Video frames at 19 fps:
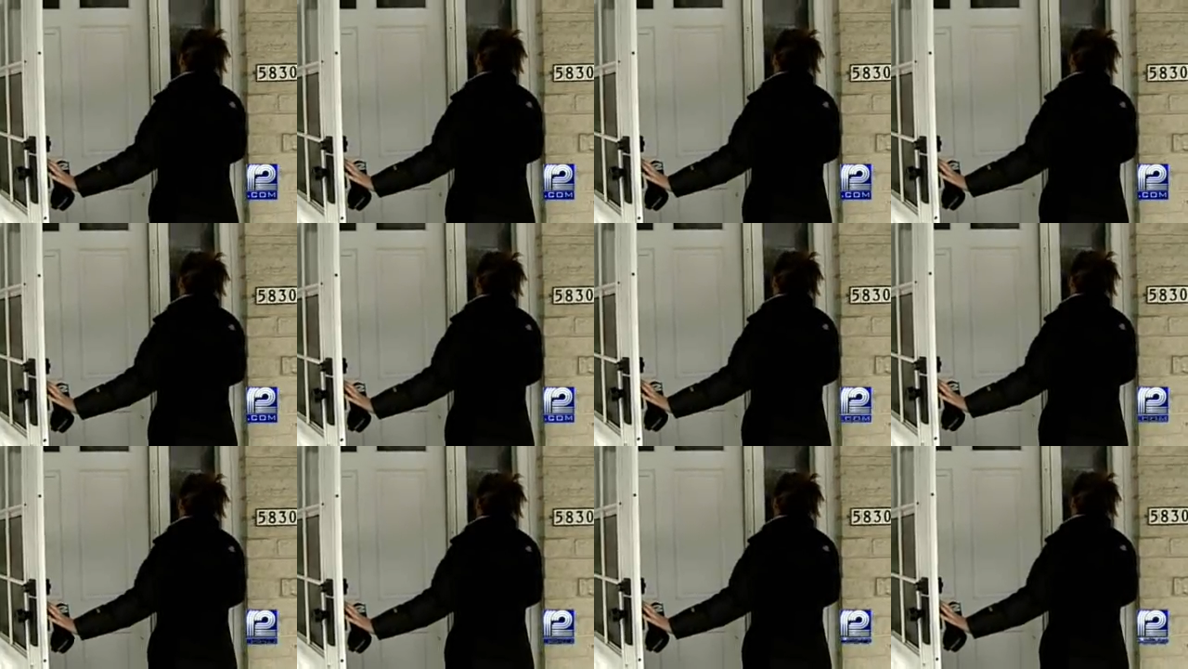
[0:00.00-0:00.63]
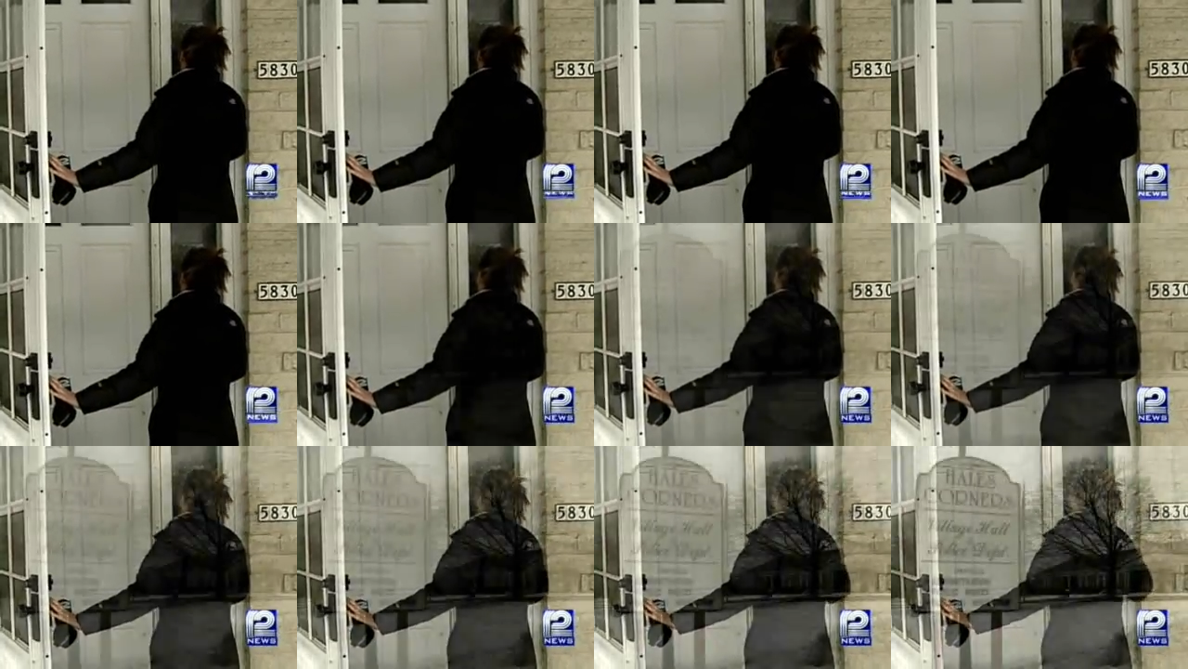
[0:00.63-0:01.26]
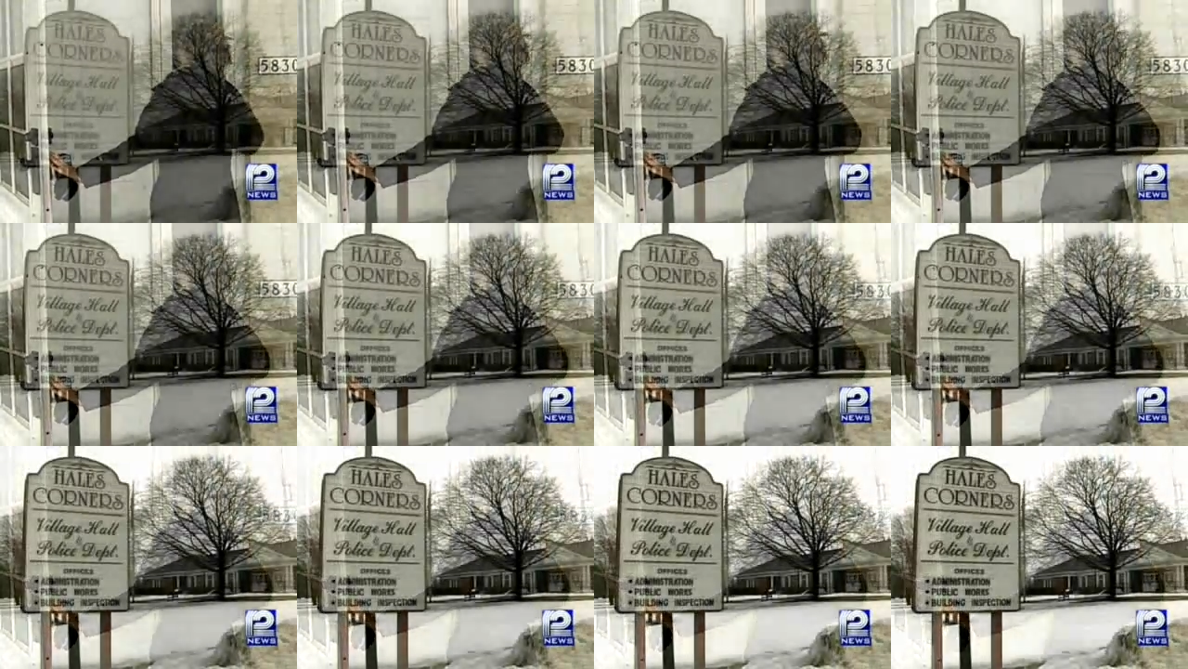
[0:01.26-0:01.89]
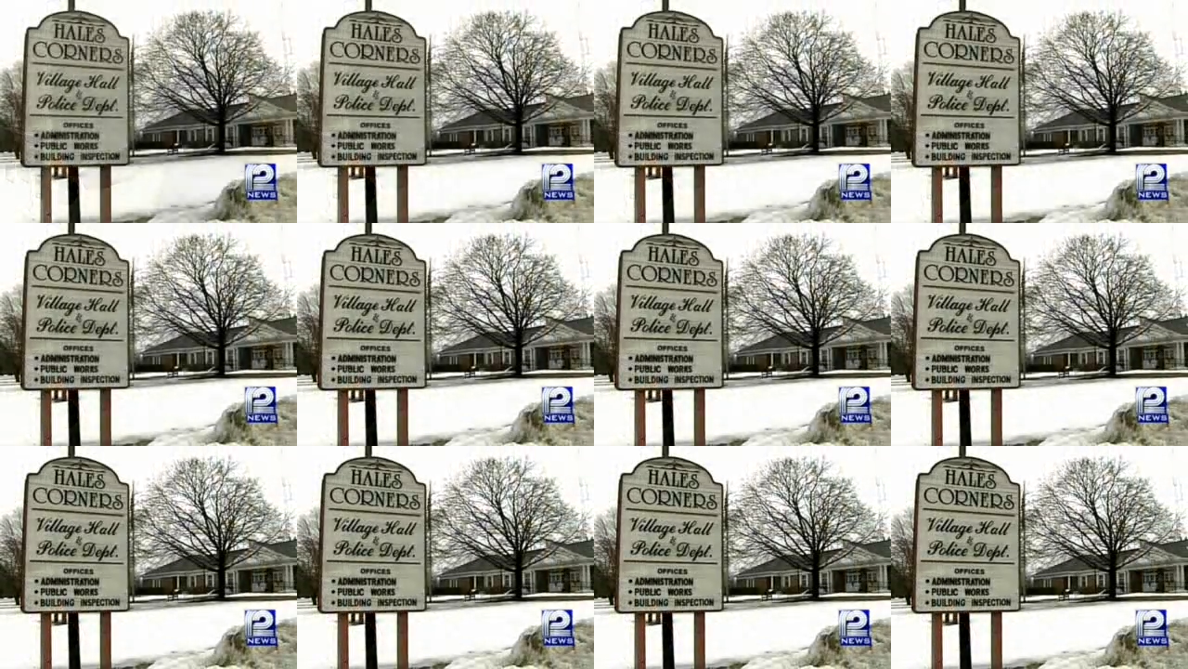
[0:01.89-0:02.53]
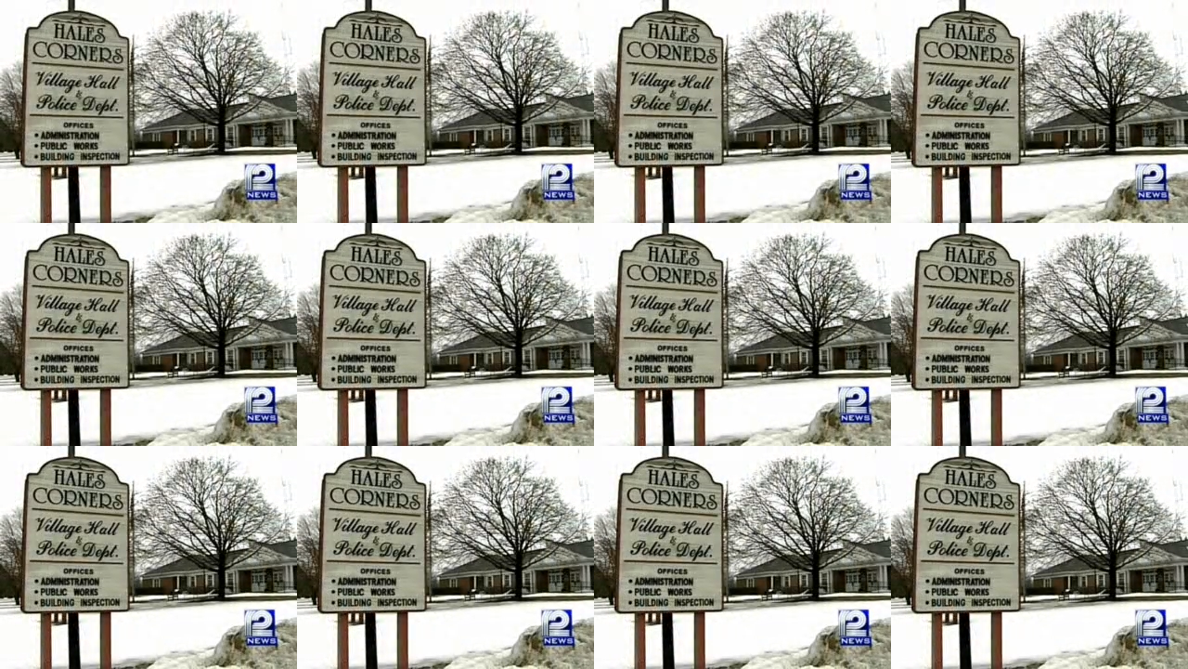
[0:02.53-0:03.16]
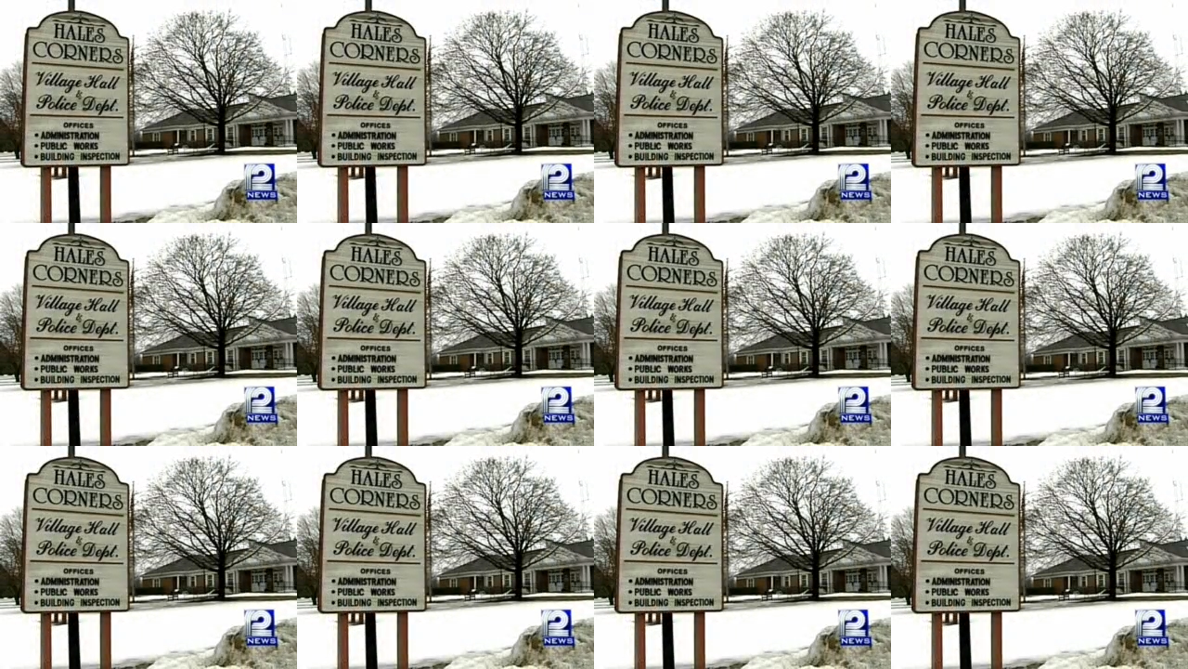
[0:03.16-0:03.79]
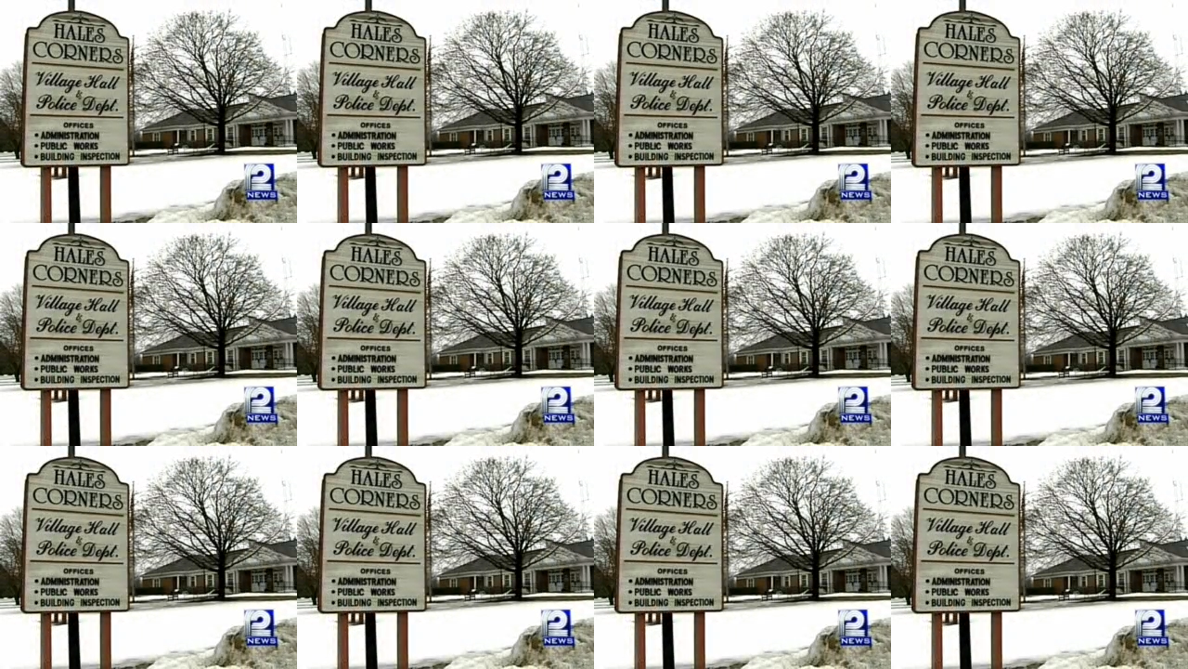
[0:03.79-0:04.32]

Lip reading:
(no speaker visible)